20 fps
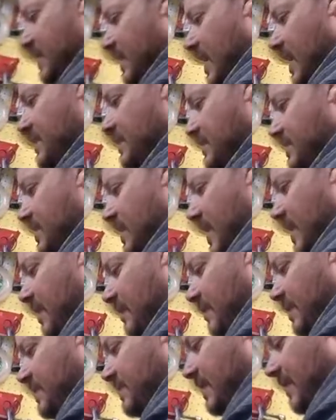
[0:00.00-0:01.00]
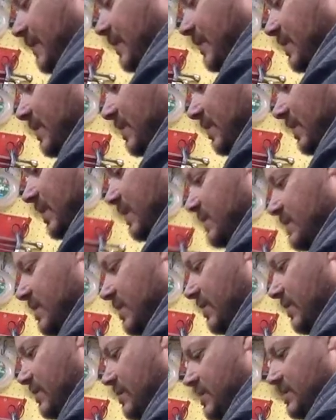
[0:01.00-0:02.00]
I just thought it'd be something
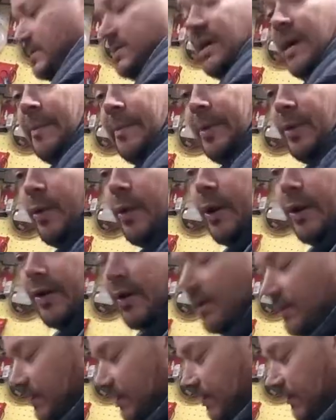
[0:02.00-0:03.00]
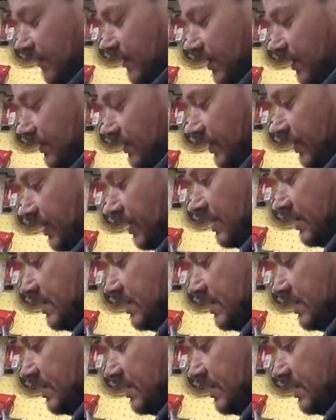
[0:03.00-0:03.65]
easier than just dumping oil onto the filter.